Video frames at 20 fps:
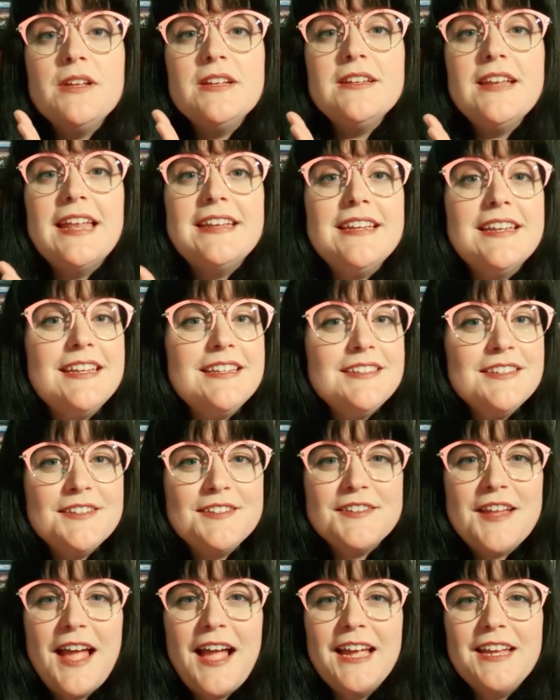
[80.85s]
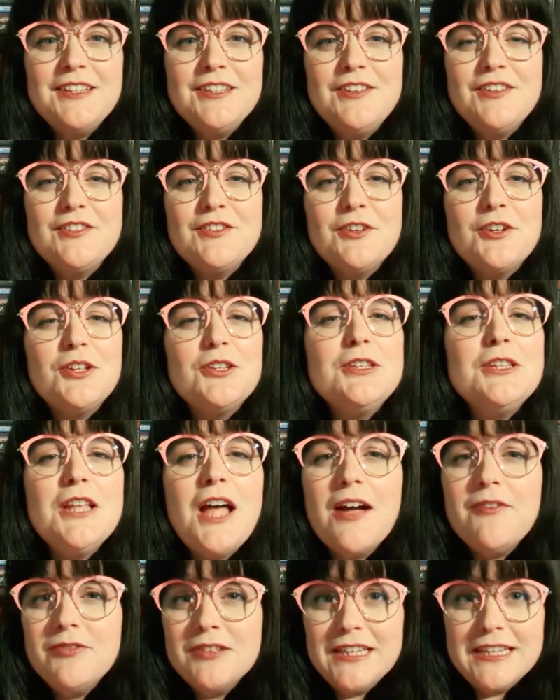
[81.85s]
open and inside stood a
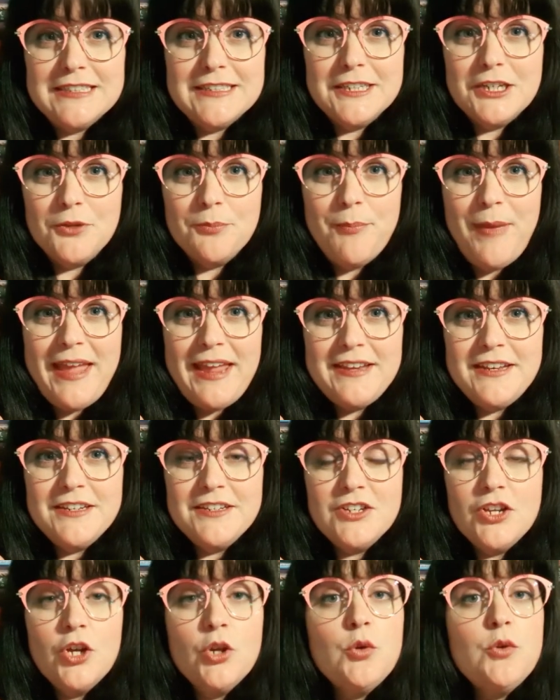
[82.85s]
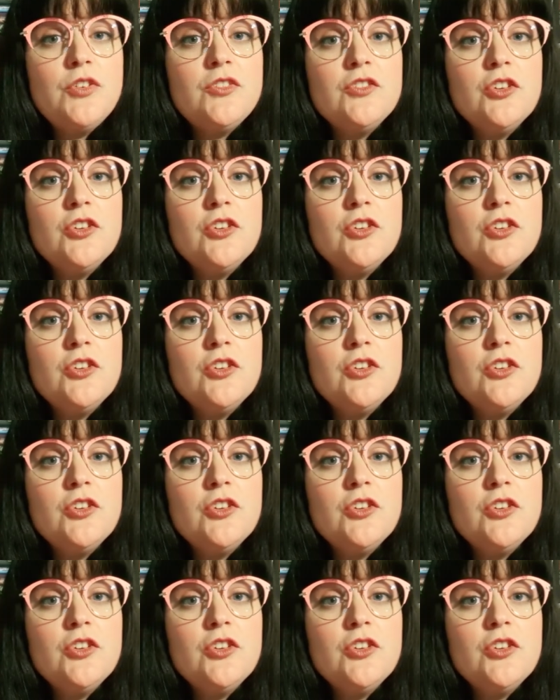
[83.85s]
lovely little maiden